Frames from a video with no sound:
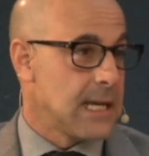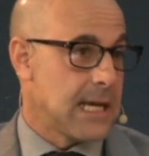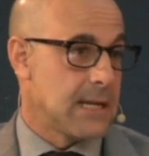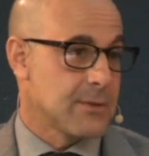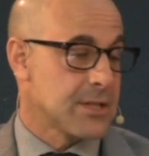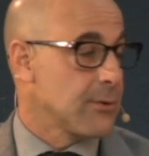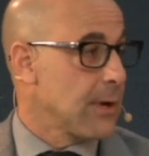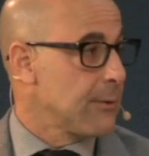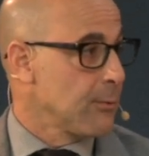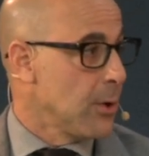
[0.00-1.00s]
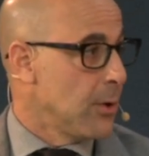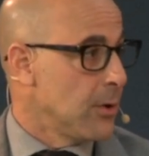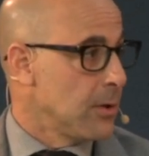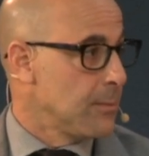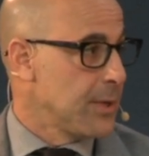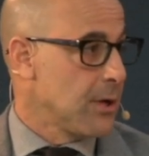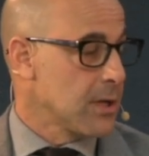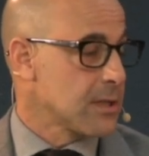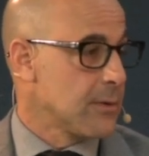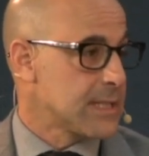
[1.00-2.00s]
and it was a great role. But
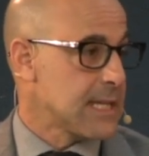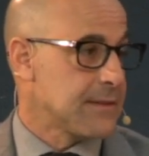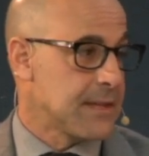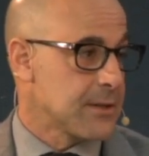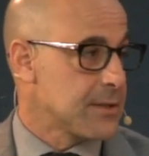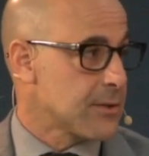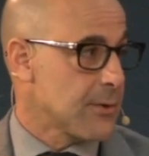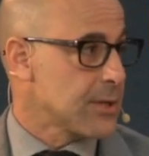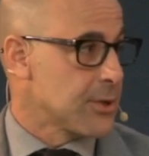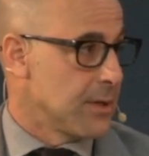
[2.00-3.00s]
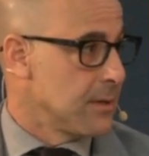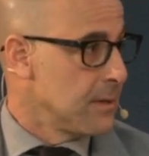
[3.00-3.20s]
also, it's at their discretion.